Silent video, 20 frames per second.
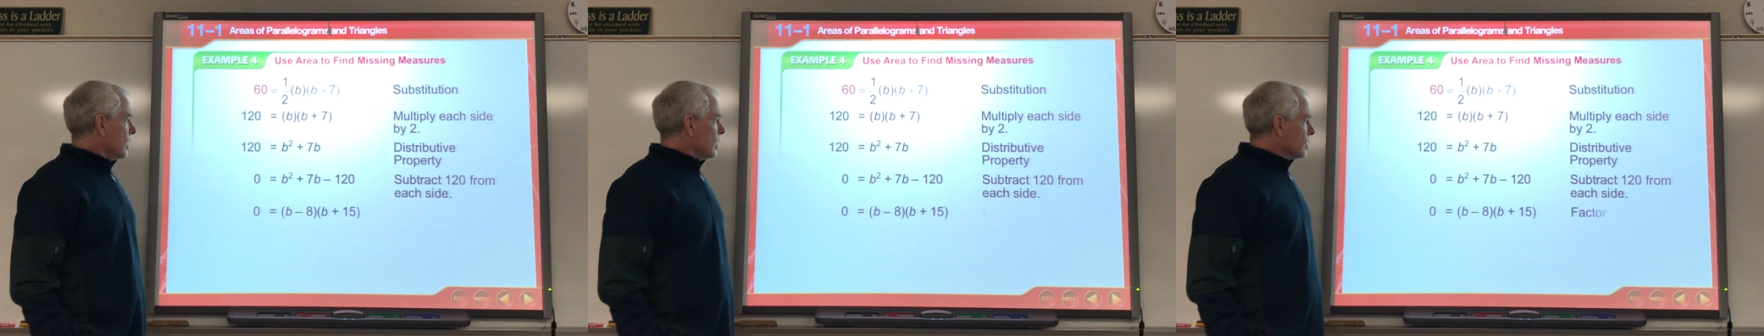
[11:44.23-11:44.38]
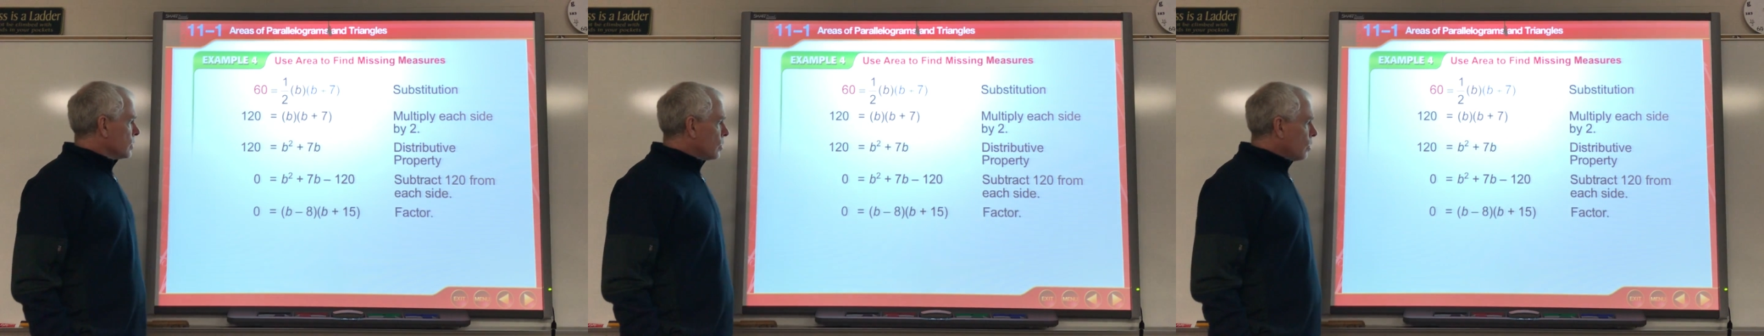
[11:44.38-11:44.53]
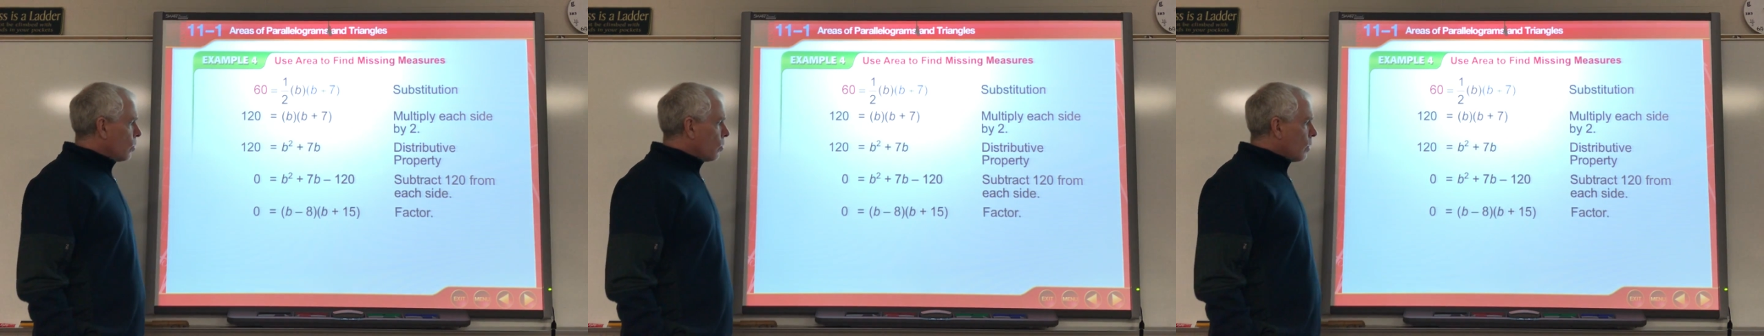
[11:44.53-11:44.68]

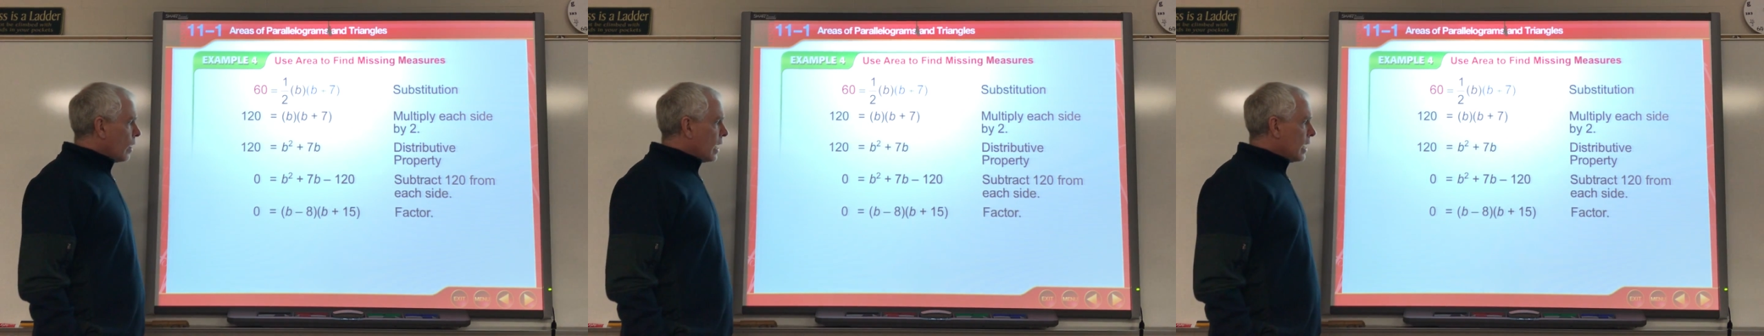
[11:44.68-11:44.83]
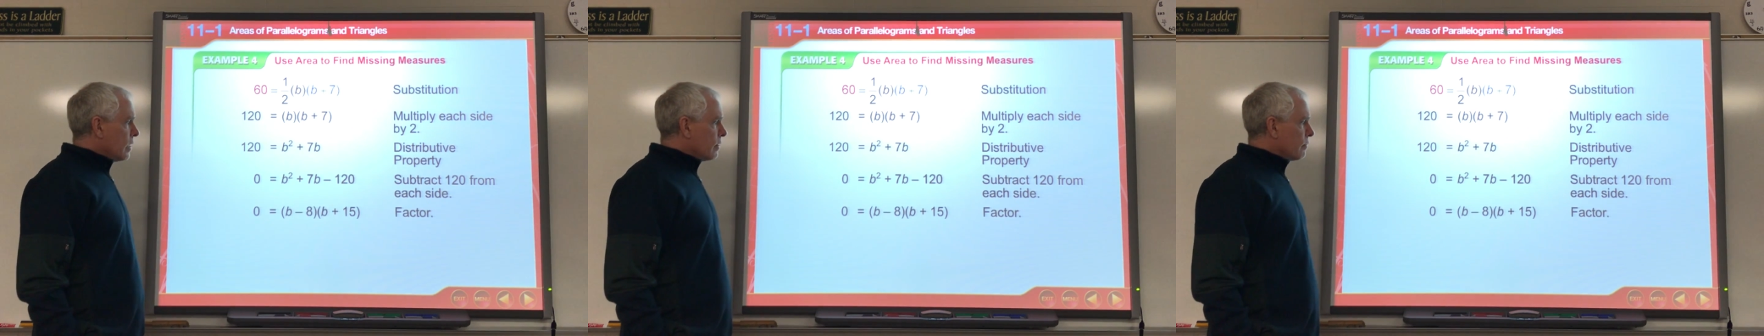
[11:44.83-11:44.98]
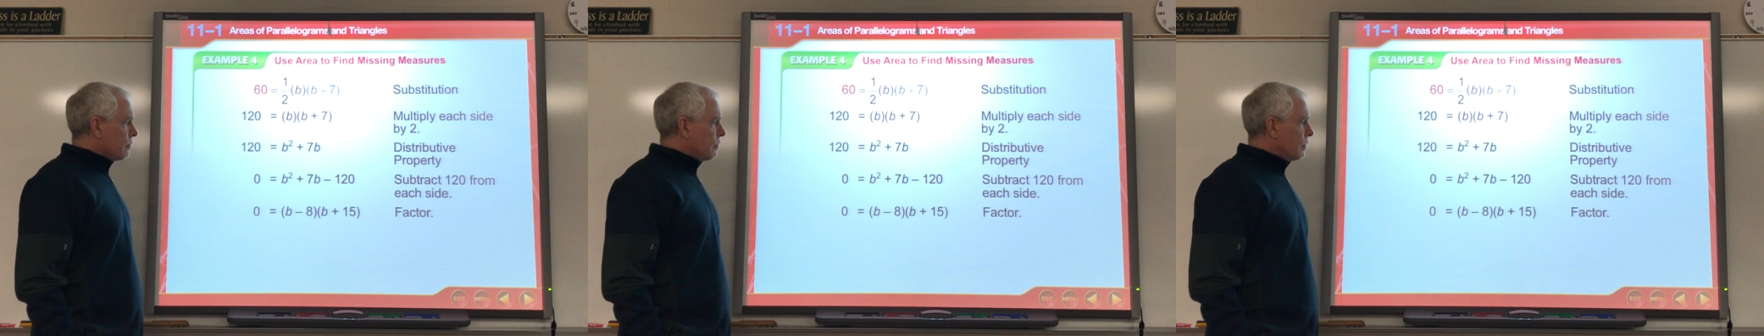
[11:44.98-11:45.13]
So
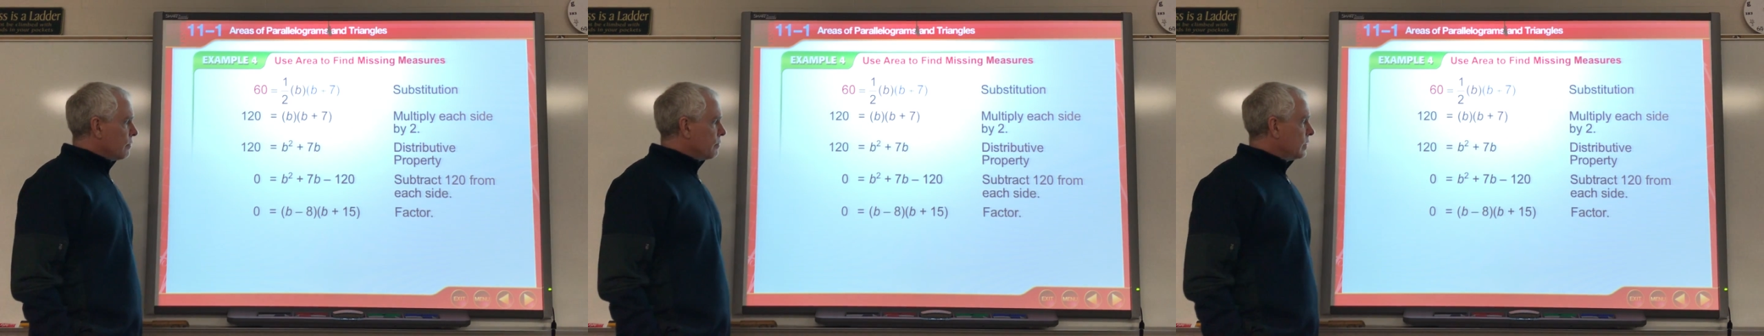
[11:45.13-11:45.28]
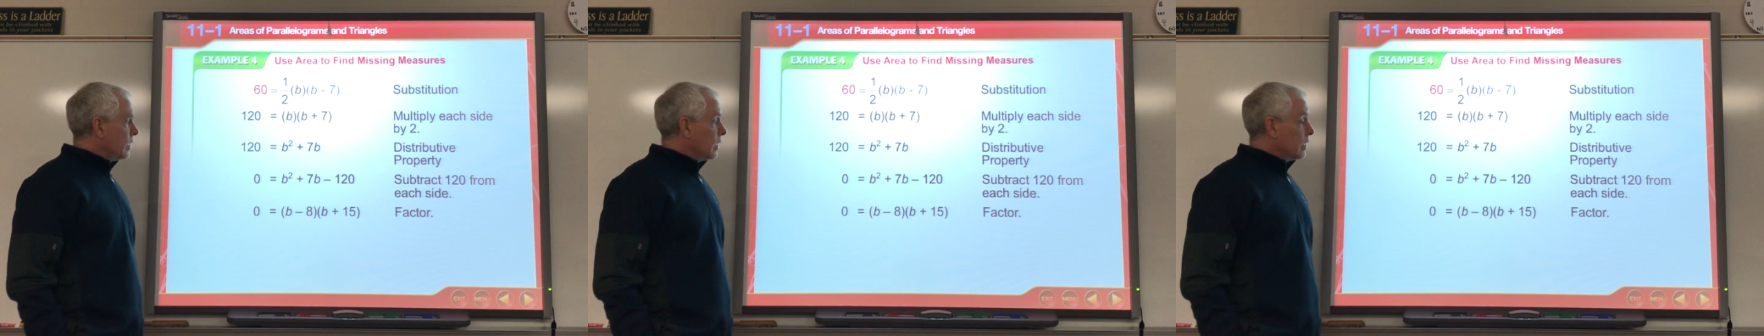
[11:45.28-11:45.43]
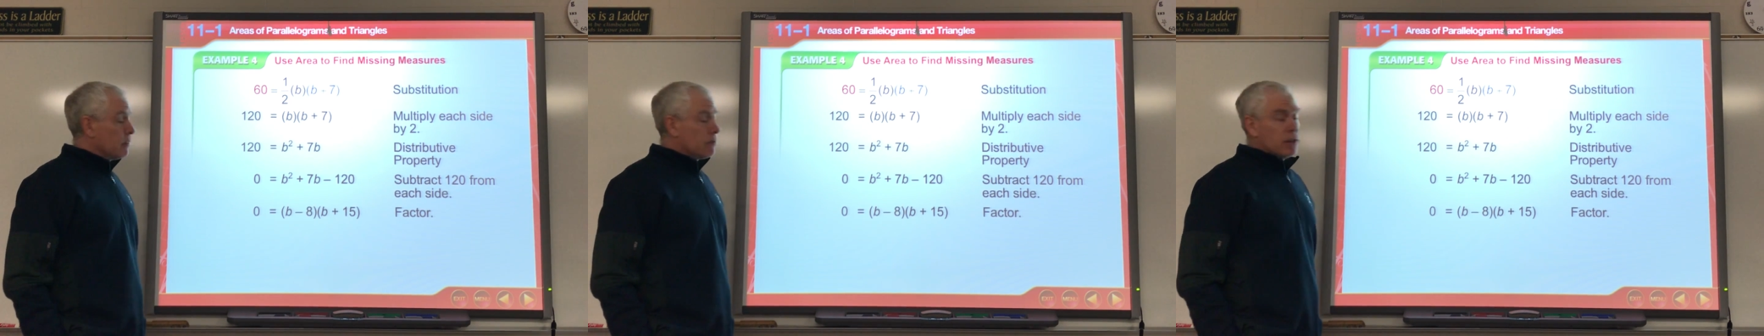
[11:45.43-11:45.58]
8 and
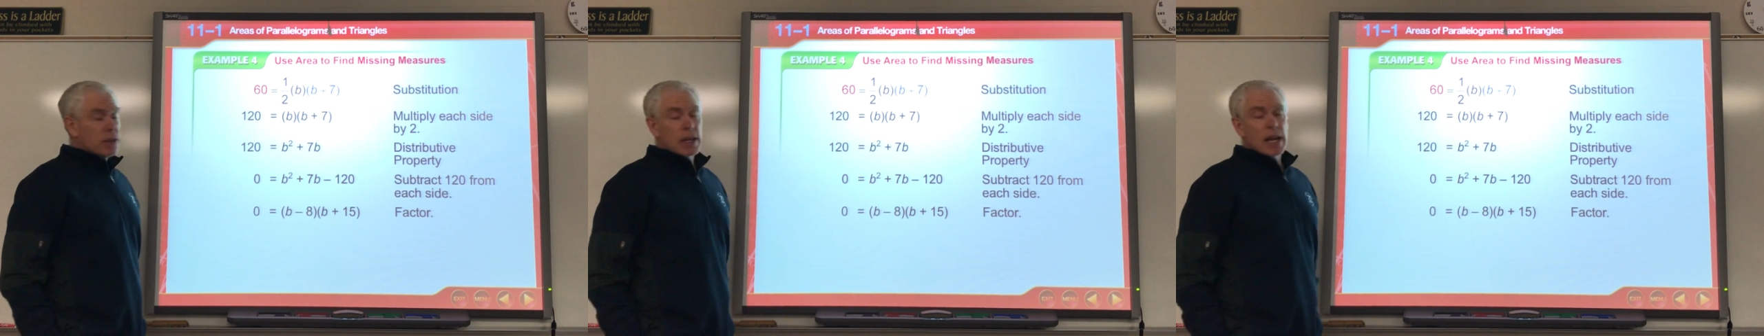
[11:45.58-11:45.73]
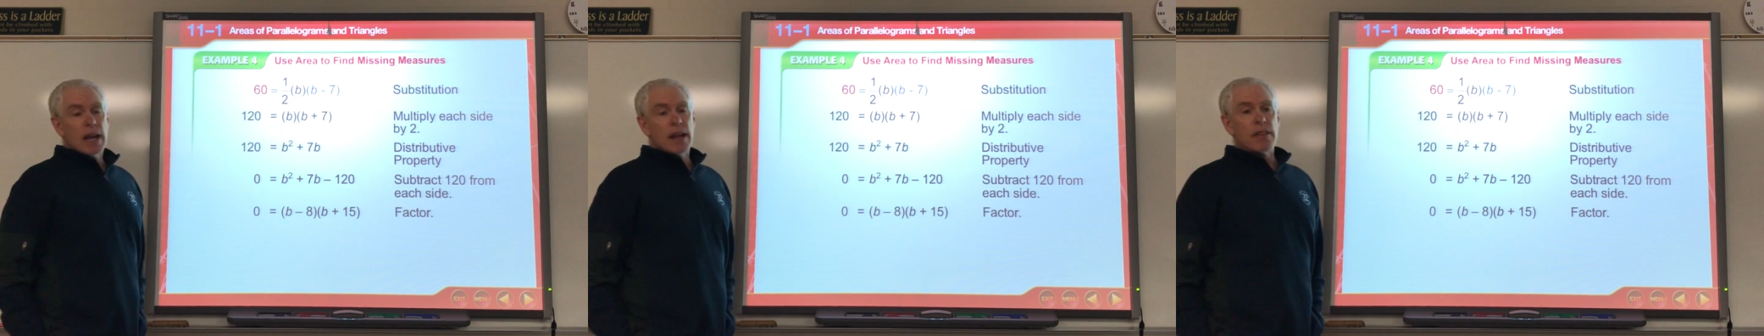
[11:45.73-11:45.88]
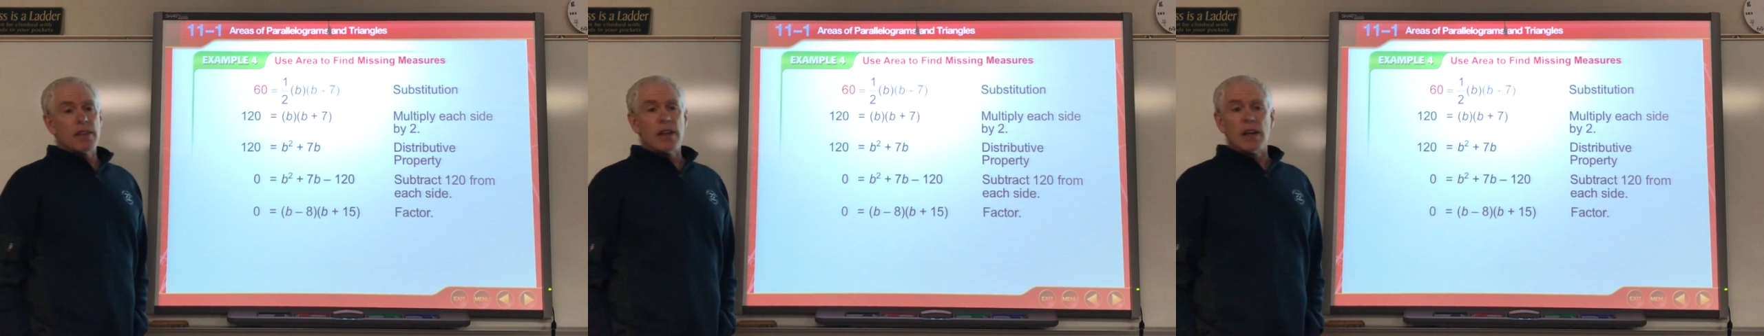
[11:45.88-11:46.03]
15. If you can't